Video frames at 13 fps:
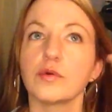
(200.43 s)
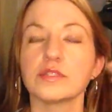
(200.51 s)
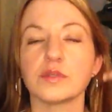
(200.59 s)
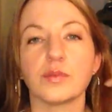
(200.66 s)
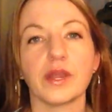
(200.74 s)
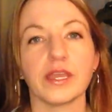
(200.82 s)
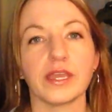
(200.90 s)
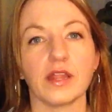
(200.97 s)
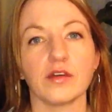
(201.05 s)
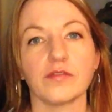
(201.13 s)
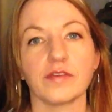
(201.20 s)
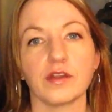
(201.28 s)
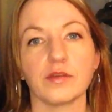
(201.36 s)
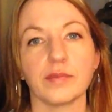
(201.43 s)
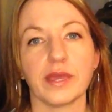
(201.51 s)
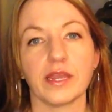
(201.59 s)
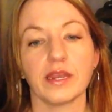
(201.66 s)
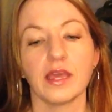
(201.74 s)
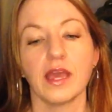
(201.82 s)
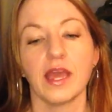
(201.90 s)
was a bright yellow fountain
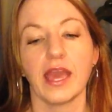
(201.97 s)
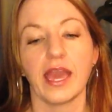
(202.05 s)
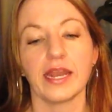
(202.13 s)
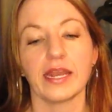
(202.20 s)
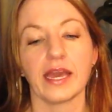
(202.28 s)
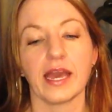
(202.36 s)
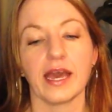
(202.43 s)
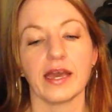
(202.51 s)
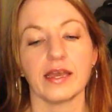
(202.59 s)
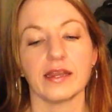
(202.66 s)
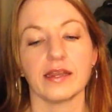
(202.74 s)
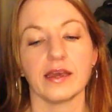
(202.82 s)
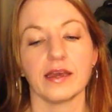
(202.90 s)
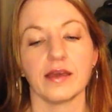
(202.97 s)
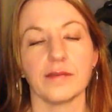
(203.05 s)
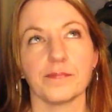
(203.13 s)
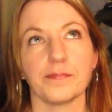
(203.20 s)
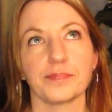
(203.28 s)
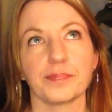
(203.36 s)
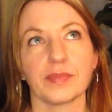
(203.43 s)
pen, and it
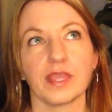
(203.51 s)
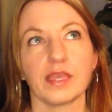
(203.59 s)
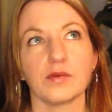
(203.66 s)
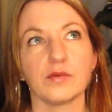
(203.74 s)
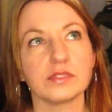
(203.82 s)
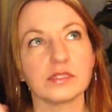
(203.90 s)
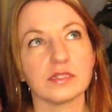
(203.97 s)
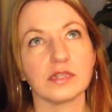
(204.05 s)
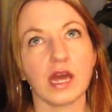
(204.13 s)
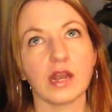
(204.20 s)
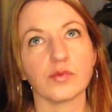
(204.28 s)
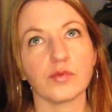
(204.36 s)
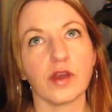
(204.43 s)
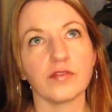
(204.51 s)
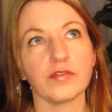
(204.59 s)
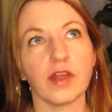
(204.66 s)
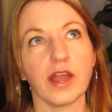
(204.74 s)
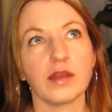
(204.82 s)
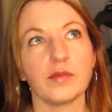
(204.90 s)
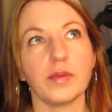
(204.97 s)
had it was not a rough
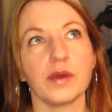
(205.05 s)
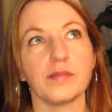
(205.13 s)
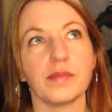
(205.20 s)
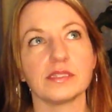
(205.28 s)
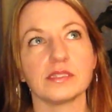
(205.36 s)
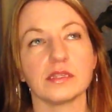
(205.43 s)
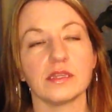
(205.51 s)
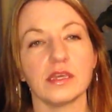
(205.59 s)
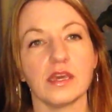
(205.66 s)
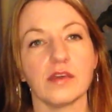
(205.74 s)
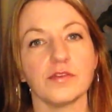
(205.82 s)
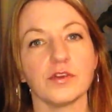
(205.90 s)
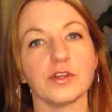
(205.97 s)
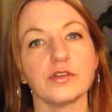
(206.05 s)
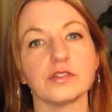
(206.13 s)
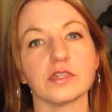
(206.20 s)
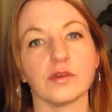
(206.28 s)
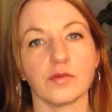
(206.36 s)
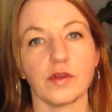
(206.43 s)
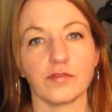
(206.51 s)
ride, but basically if you're
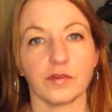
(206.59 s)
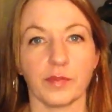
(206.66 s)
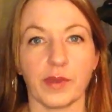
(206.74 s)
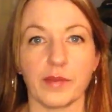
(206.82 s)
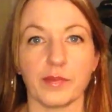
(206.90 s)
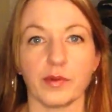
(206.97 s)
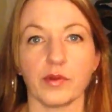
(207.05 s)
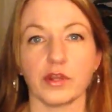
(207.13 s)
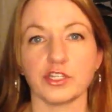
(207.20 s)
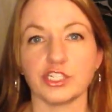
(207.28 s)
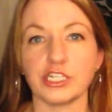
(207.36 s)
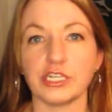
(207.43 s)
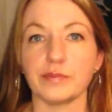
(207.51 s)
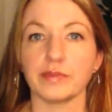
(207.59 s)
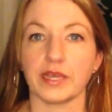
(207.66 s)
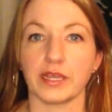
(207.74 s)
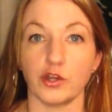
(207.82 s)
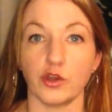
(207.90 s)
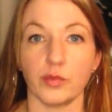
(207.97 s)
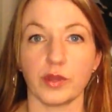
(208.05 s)
using a rougher paper or a cheap
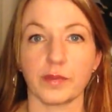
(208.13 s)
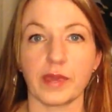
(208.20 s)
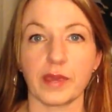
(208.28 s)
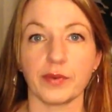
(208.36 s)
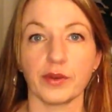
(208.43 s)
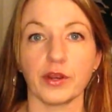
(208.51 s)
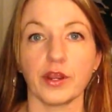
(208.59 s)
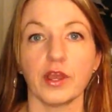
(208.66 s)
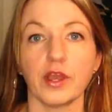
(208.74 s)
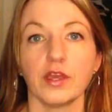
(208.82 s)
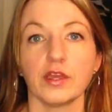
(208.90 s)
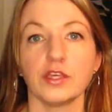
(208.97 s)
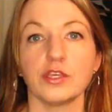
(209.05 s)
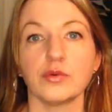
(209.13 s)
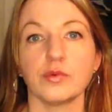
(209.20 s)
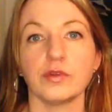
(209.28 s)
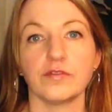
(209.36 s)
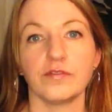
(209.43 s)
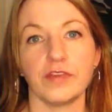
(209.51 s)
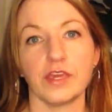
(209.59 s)
like notebook paper, you
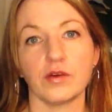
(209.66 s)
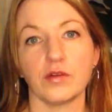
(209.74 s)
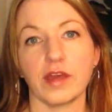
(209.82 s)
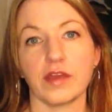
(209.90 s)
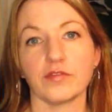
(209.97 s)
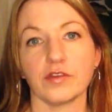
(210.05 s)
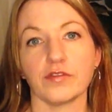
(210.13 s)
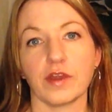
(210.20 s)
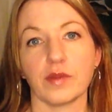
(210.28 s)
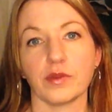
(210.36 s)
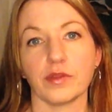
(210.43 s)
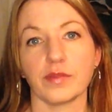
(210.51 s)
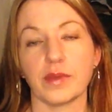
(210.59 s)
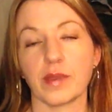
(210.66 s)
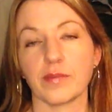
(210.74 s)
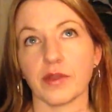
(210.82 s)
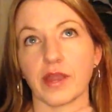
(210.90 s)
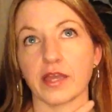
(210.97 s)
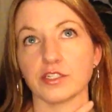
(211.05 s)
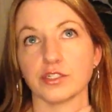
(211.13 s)
would feel every fiber in the
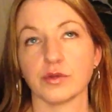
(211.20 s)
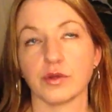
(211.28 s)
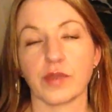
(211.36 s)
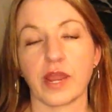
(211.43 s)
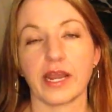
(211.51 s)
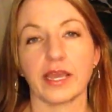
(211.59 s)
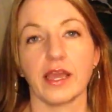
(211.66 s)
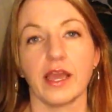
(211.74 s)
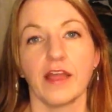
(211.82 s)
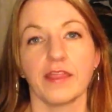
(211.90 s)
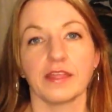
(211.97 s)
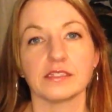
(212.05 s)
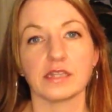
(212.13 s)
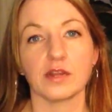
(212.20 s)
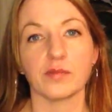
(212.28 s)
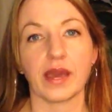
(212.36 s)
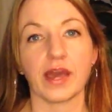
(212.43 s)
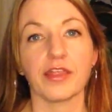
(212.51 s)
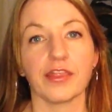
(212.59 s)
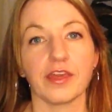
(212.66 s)
paper as you were writing. That's not a
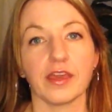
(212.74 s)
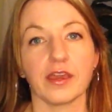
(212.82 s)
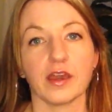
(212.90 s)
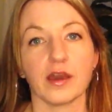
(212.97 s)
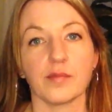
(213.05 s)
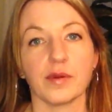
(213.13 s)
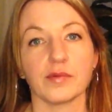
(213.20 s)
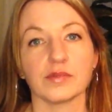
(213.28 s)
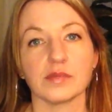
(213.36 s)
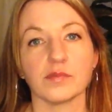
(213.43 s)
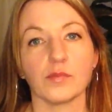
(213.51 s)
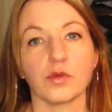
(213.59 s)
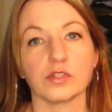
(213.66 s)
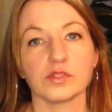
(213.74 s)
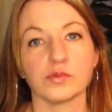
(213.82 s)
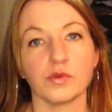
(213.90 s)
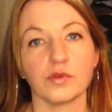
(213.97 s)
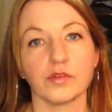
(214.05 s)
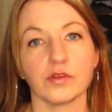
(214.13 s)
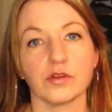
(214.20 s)
bad thing, but some more
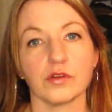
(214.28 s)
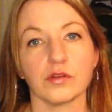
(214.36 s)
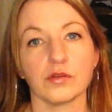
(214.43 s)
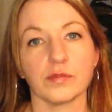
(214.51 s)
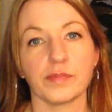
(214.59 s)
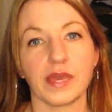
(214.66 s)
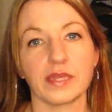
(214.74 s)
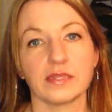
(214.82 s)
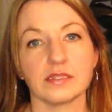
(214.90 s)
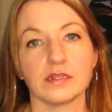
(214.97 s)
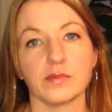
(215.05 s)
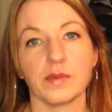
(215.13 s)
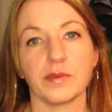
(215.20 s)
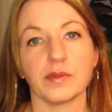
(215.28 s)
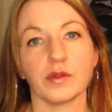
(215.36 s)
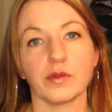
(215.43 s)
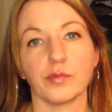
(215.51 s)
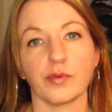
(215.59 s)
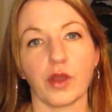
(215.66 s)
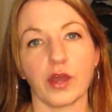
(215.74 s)
smoother pens that are maybe a
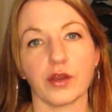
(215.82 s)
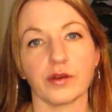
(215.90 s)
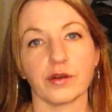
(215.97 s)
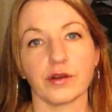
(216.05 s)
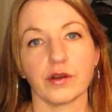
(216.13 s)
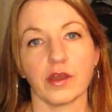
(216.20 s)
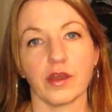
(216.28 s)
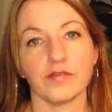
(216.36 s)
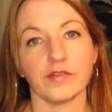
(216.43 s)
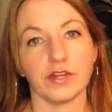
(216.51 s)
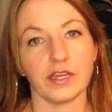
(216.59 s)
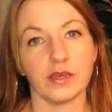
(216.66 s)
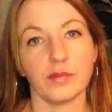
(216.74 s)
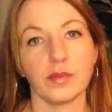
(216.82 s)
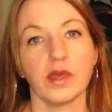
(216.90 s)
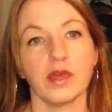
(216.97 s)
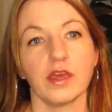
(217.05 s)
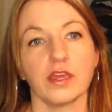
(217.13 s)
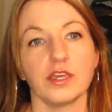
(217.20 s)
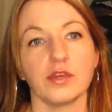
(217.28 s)
little broader of a nib,
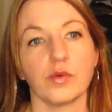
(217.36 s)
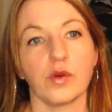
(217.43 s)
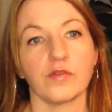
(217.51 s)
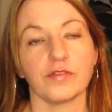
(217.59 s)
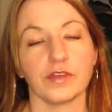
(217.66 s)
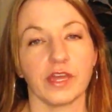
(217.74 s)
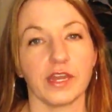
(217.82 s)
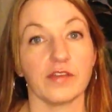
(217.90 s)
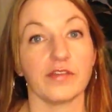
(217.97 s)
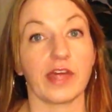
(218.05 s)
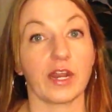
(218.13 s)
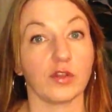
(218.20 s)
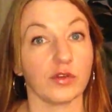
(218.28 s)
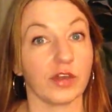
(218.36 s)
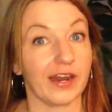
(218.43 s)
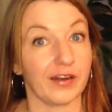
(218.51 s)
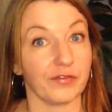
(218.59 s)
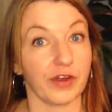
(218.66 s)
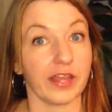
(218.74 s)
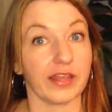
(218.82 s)
you won't feel any of that. It'll
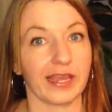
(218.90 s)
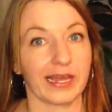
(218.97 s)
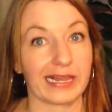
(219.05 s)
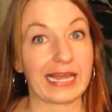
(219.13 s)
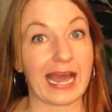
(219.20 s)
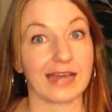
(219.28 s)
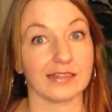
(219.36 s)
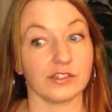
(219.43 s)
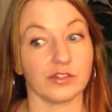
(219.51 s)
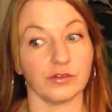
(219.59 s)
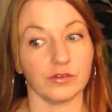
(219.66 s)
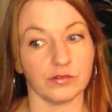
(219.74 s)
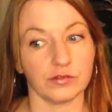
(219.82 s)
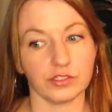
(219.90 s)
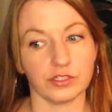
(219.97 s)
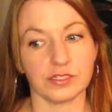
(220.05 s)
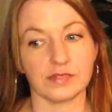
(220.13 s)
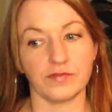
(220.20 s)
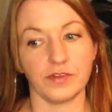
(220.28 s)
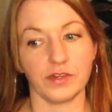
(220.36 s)
kind of write like glass. You'll
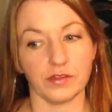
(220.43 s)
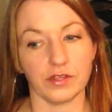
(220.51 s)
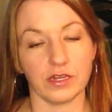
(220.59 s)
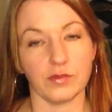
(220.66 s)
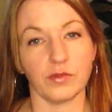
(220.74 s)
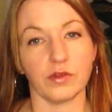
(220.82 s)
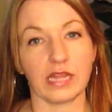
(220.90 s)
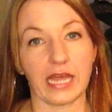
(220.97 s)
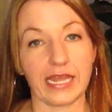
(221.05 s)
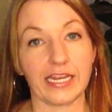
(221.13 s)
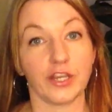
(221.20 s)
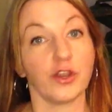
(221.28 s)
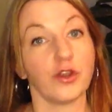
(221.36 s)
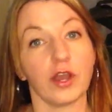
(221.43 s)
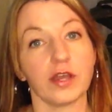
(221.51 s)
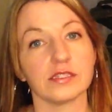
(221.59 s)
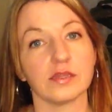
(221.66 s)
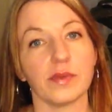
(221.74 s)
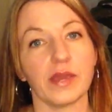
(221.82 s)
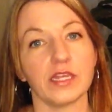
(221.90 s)
just feel the nib gliding
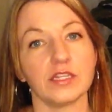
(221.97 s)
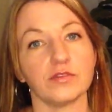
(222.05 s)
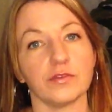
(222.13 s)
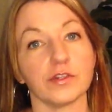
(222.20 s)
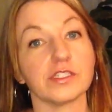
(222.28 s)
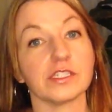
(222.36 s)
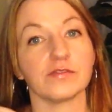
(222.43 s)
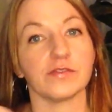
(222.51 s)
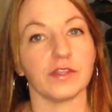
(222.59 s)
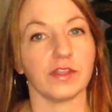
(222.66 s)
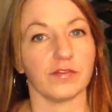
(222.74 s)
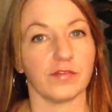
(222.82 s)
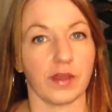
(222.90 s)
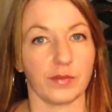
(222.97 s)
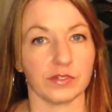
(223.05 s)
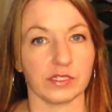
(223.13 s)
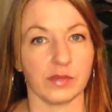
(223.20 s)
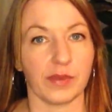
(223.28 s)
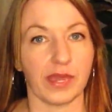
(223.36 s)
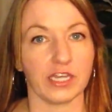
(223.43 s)
across the page versus feeling the
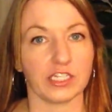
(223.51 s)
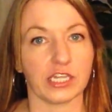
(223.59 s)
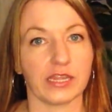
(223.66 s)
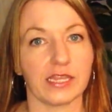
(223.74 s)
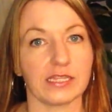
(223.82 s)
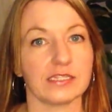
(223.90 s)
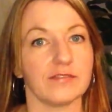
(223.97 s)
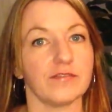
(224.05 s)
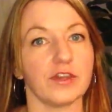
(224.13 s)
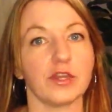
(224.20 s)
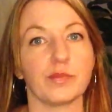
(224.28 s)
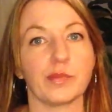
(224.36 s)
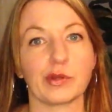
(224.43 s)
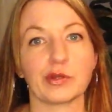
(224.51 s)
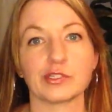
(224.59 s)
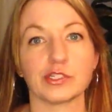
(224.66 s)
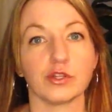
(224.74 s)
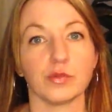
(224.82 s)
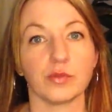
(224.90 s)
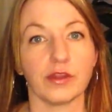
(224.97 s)
fibers in the page. And that's a very
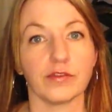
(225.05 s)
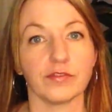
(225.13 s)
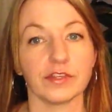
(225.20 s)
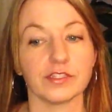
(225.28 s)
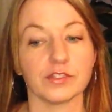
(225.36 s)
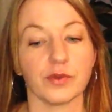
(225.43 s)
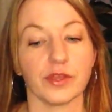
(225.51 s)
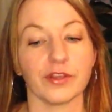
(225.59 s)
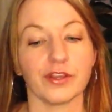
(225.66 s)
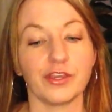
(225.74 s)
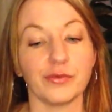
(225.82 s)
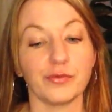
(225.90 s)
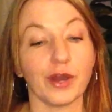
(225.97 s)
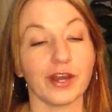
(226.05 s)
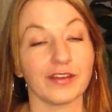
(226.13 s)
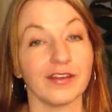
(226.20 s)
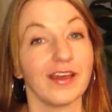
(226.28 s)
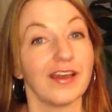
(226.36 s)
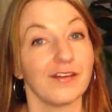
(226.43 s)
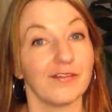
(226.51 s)
personal preference, whether you want
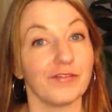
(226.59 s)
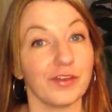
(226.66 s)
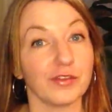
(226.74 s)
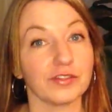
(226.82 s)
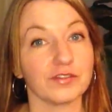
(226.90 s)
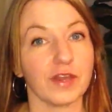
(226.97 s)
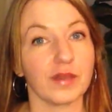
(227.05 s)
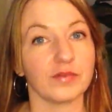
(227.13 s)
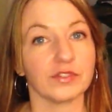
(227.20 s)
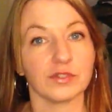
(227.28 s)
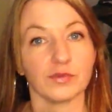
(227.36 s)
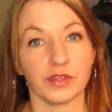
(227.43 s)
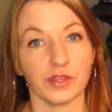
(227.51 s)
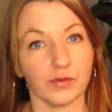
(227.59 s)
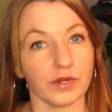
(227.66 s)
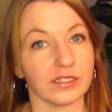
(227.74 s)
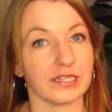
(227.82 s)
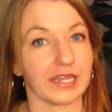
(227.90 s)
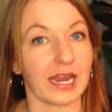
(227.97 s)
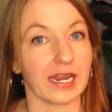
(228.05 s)
to feel those fibers or whether you
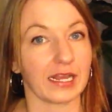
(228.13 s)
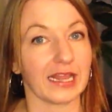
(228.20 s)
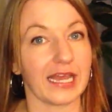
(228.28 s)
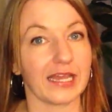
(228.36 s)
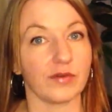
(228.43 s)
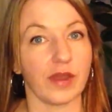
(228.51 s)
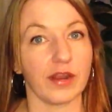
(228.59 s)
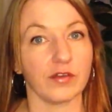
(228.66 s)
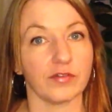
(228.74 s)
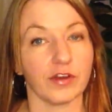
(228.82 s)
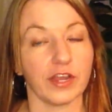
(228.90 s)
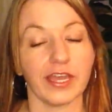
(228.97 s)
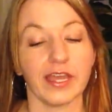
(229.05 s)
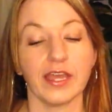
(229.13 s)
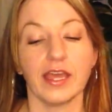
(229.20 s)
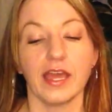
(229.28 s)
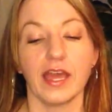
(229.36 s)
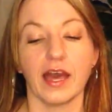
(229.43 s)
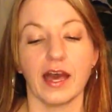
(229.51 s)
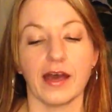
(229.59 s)
want it to kind of glide right over it.
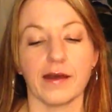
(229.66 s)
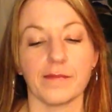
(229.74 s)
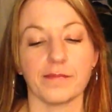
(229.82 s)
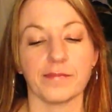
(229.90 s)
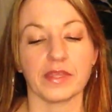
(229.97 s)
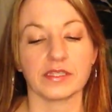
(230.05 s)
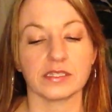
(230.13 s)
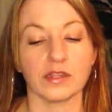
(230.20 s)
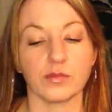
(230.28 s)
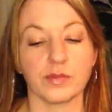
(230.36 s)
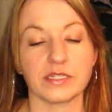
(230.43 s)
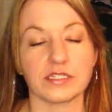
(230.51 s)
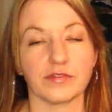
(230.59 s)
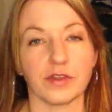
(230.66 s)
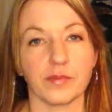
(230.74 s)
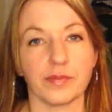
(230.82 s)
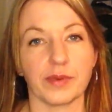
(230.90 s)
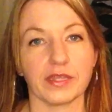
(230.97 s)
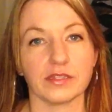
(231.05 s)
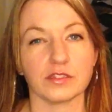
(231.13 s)
It's a little bit
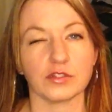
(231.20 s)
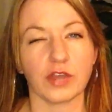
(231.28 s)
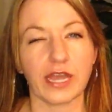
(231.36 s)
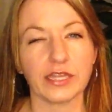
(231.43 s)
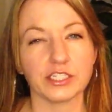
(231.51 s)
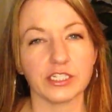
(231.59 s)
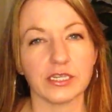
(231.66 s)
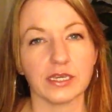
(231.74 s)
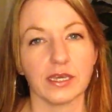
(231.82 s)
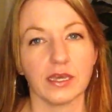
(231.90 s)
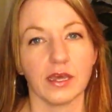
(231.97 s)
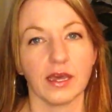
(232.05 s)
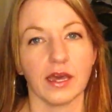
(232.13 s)
different, but scratchy